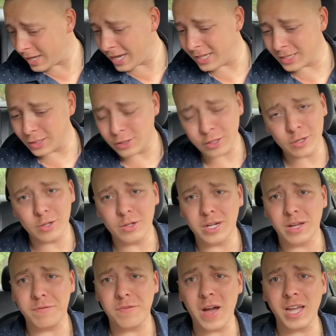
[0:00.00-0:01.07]
And dude,
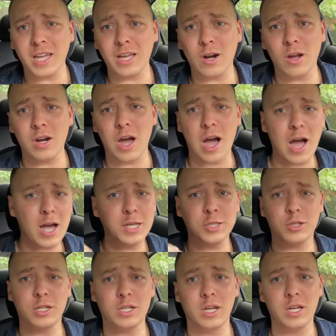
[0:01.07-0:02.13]
if I get on a high
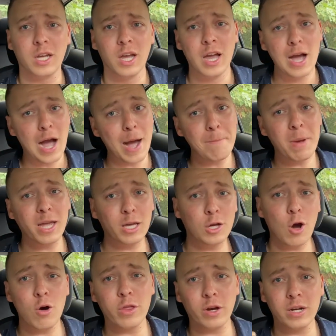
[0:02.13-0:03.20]
street, I might
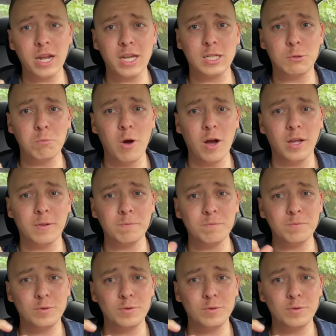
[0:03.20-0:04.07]
go there next month.